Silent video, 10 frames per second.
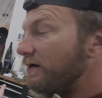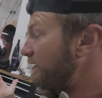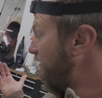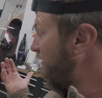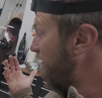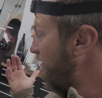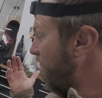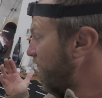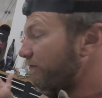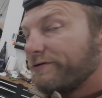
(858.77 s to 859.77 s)

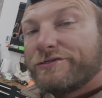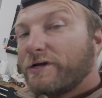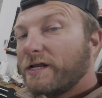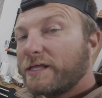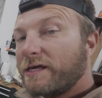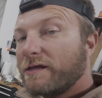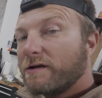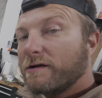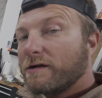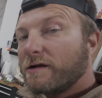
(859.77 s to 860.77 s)
where we try to get
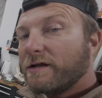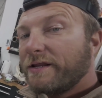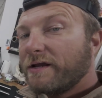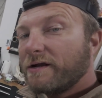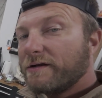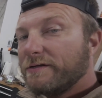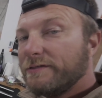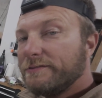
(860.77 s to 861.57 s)
her a deer.